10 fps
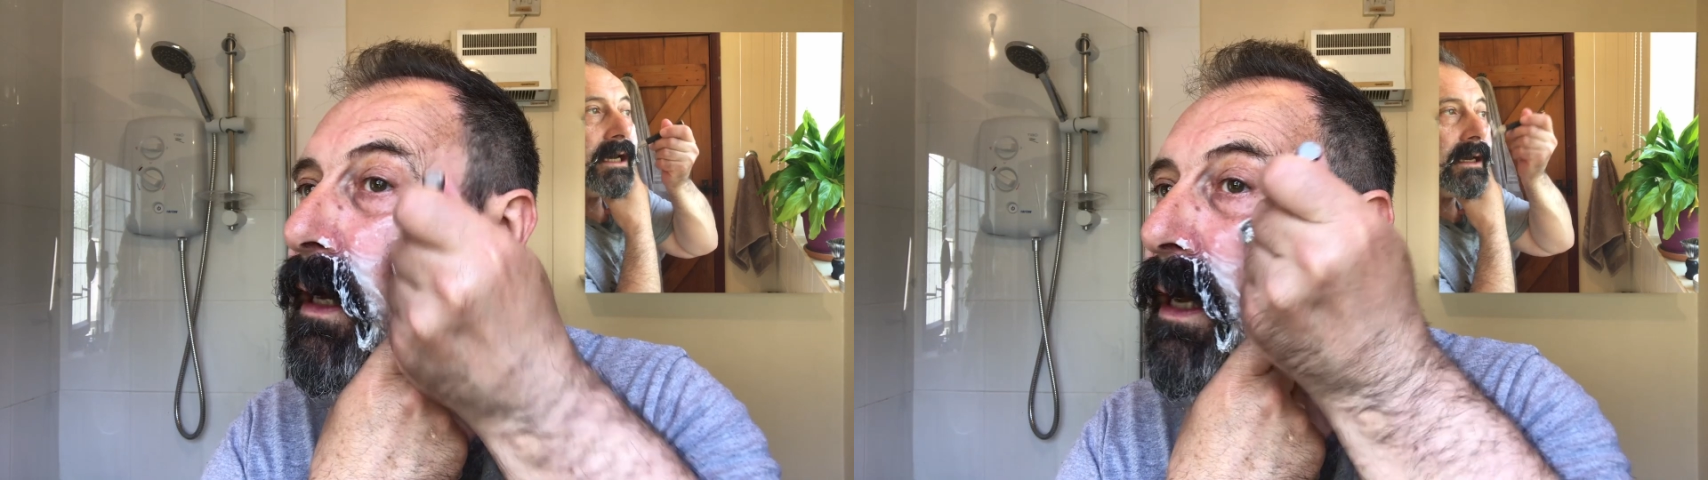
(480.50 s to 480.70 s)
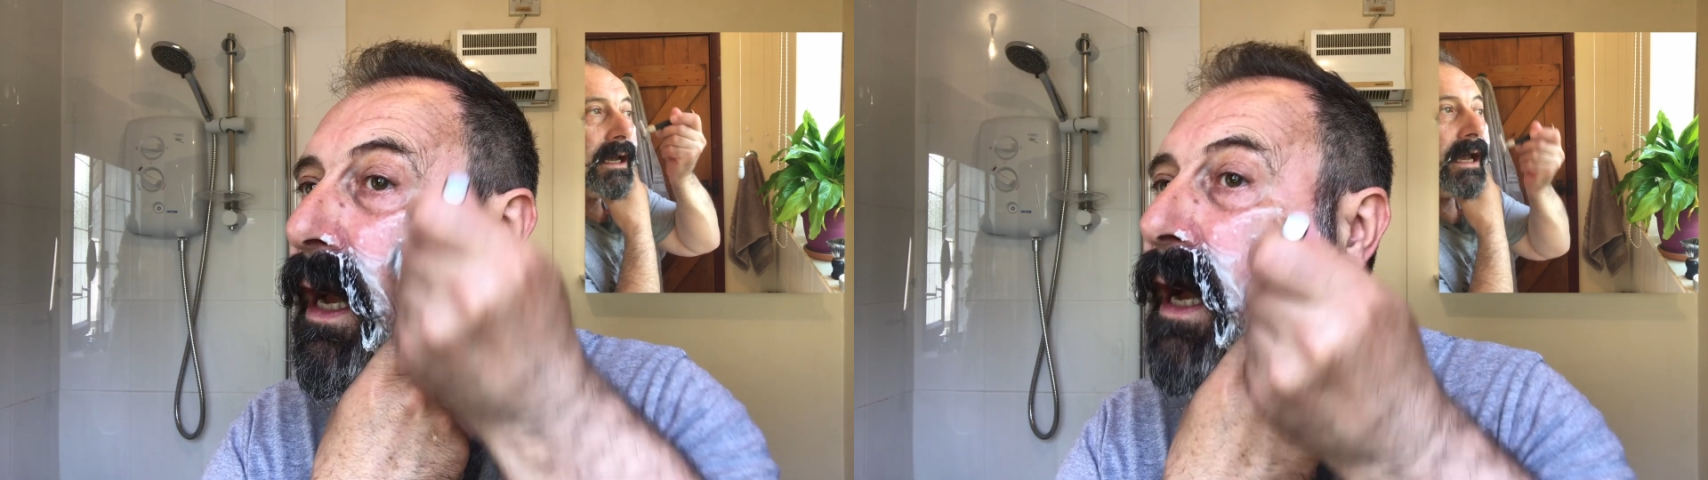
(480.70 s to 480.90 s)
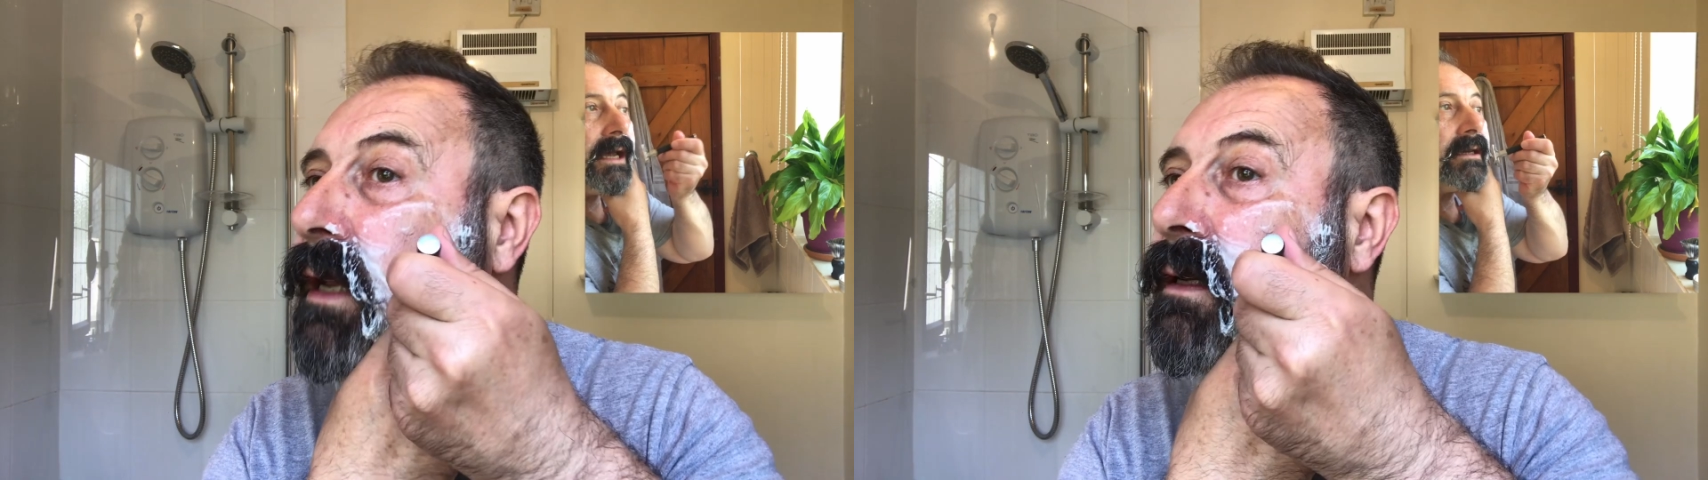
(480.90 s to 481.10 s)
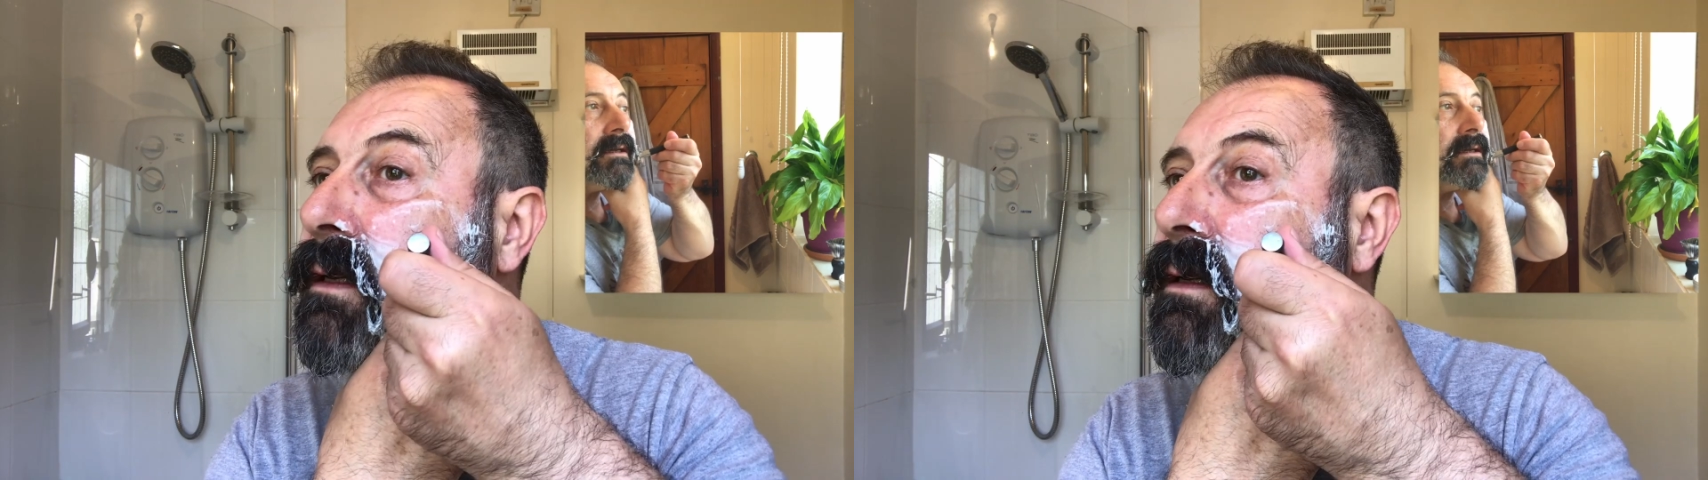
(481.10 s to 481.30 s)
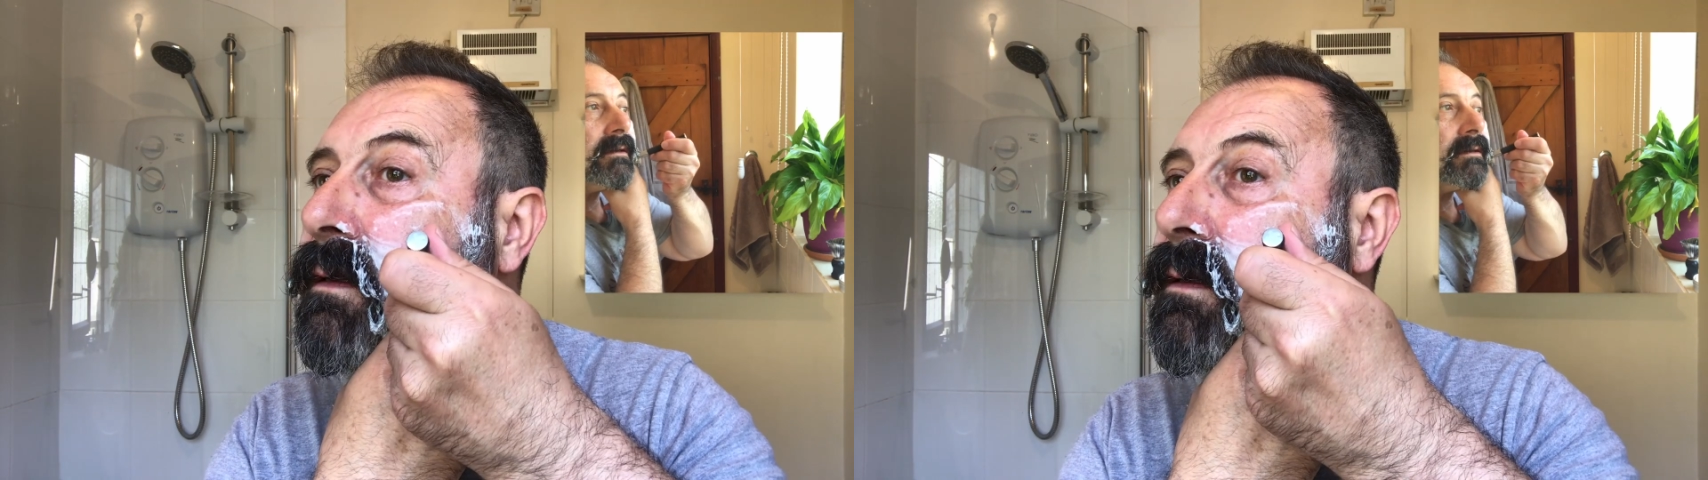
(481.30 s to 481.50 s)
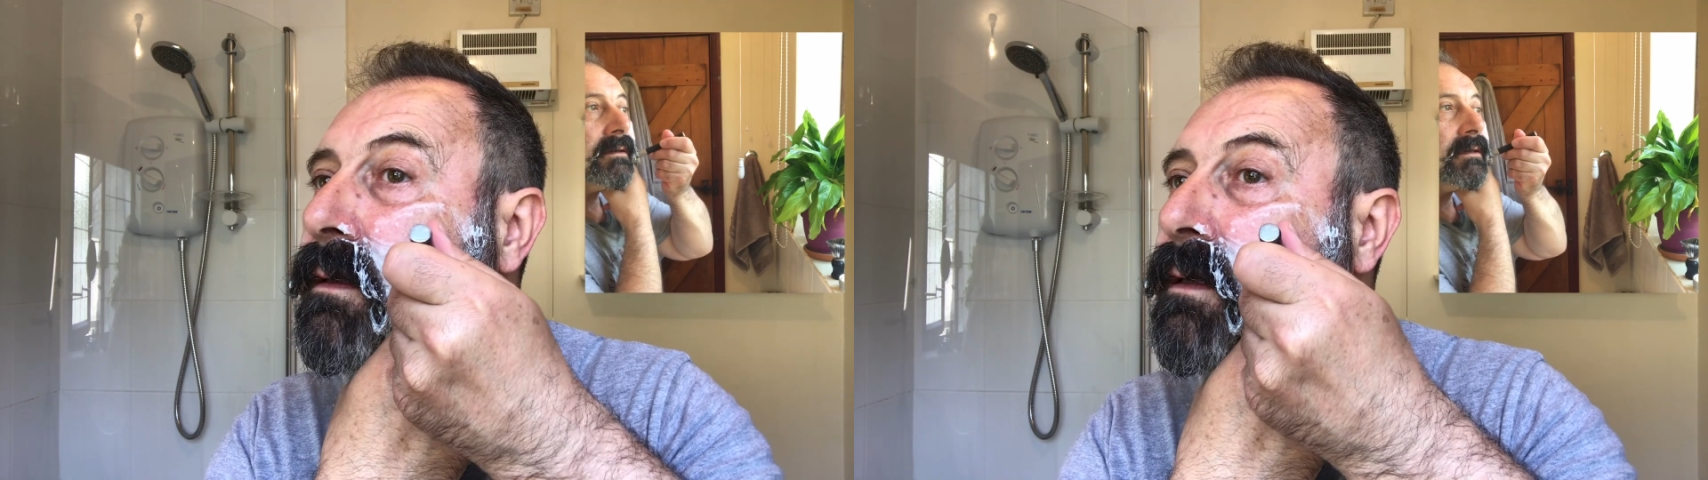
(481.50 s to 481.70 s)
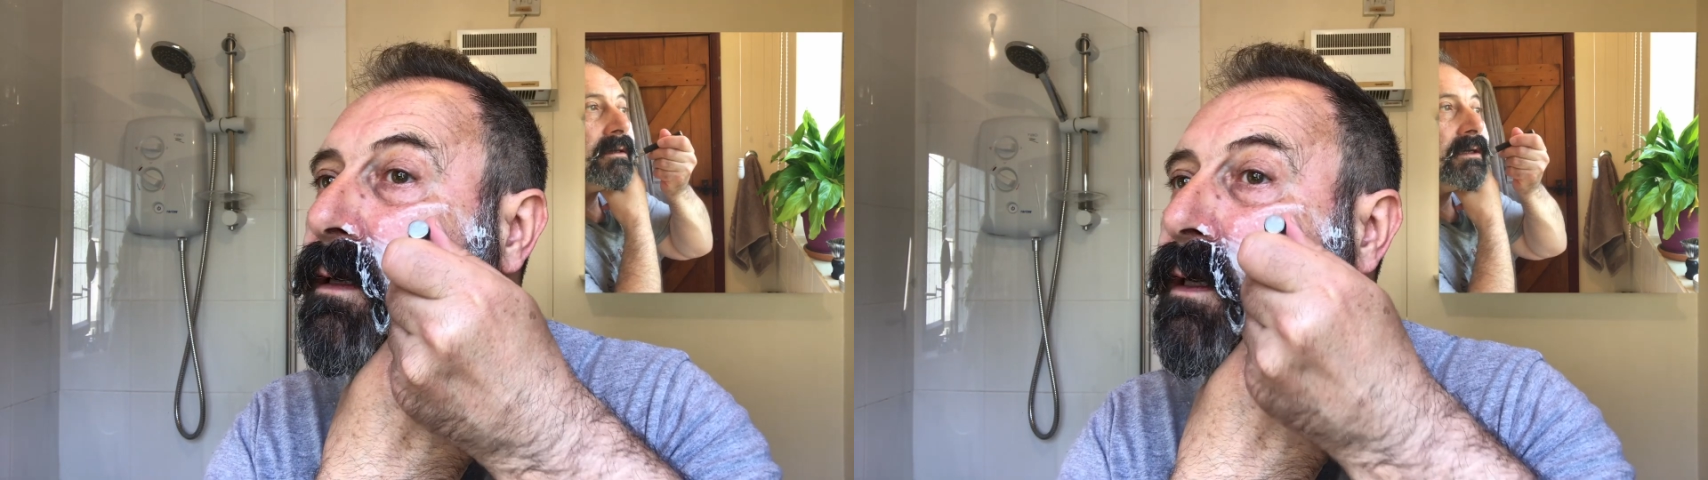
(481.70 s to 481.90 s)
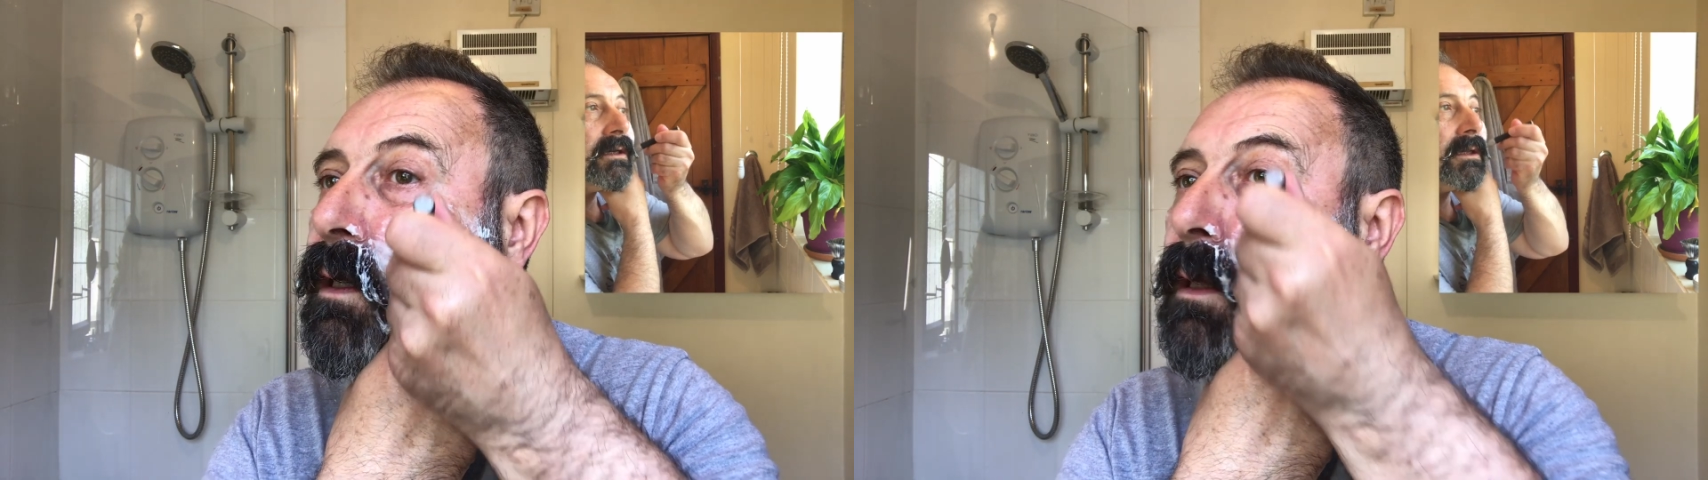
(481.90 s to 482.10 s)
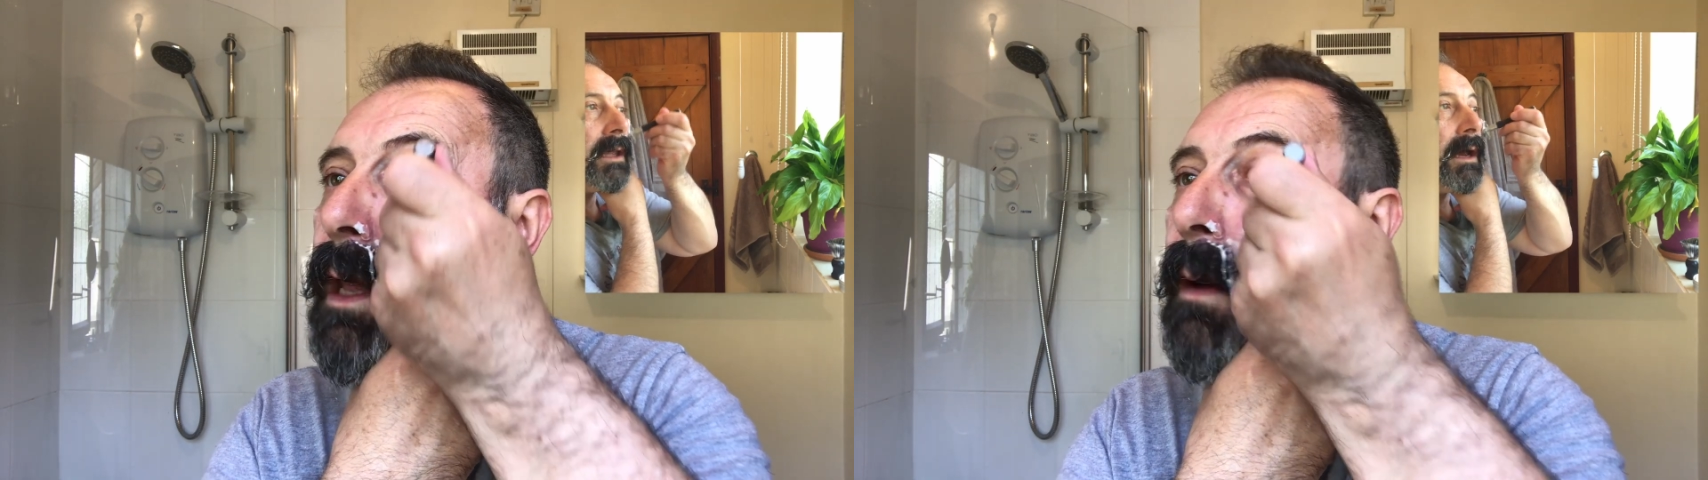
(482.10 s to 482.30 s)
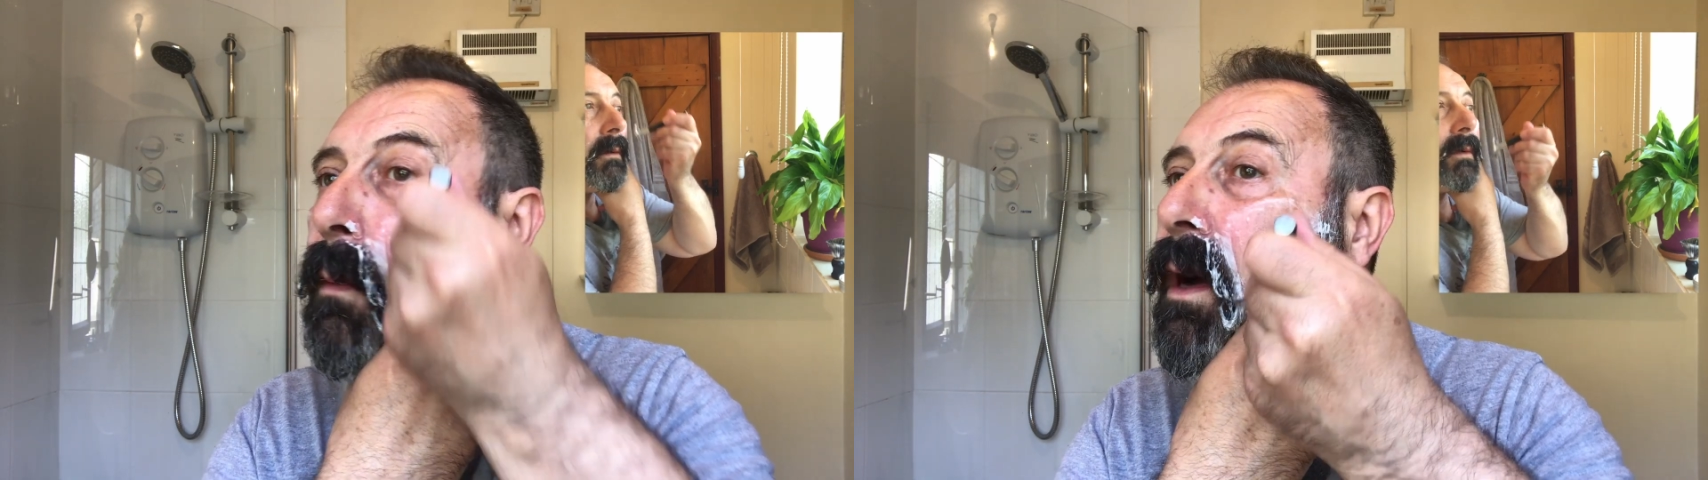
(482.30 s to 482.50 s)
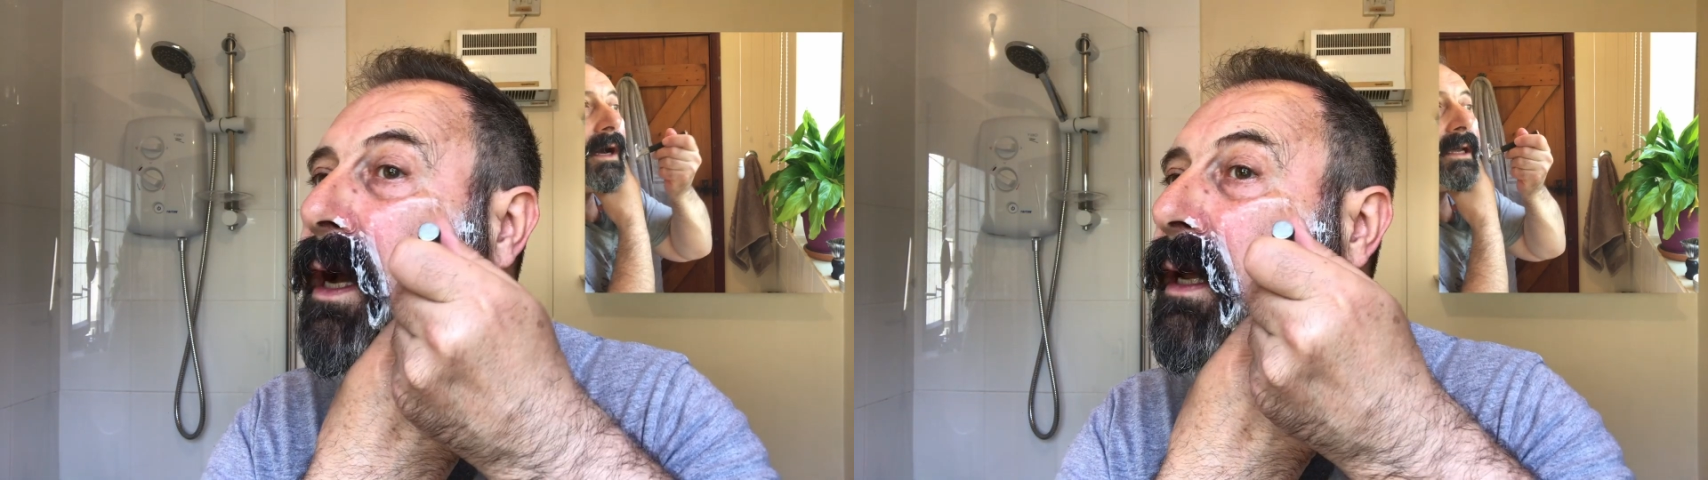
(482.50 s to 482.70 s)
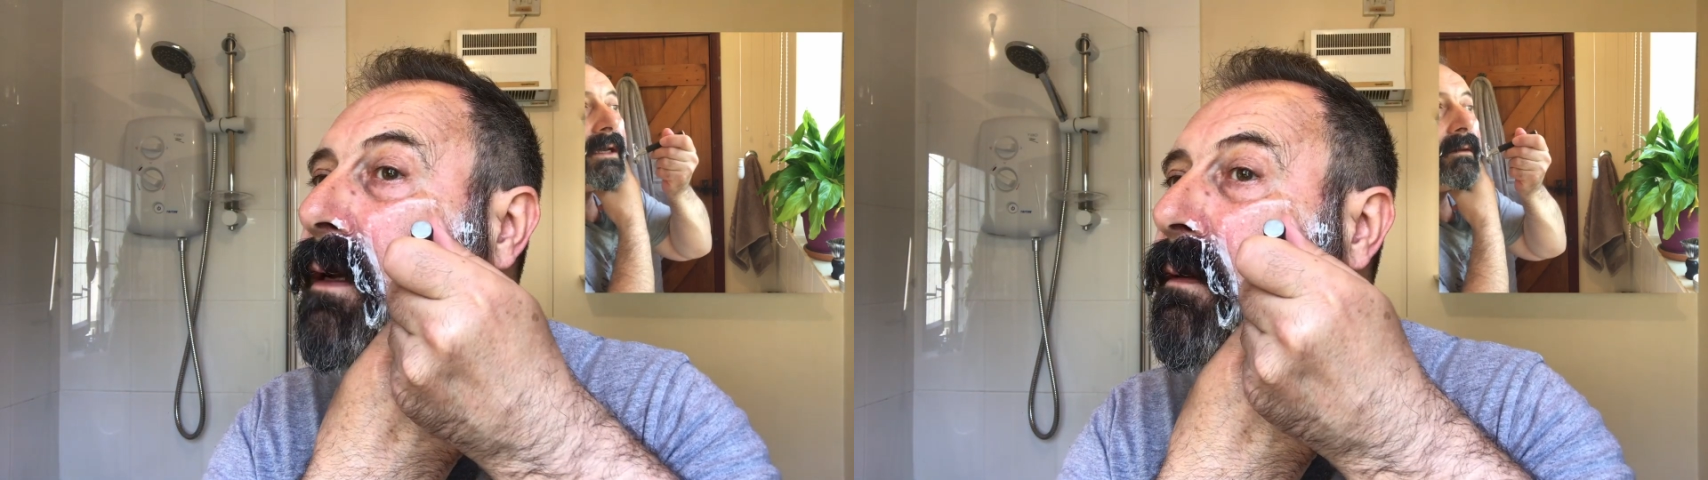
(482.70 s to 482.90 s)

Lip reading: hand. That way